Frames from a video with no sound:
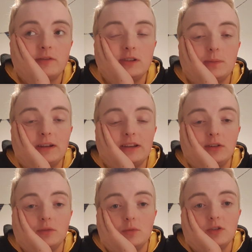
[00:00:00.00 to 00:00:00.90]
depending
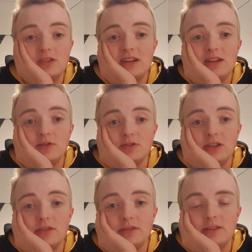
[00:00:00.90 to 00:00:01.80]
on what year your
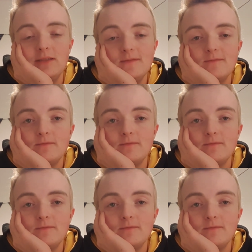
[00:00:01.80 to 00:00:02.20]
child is in.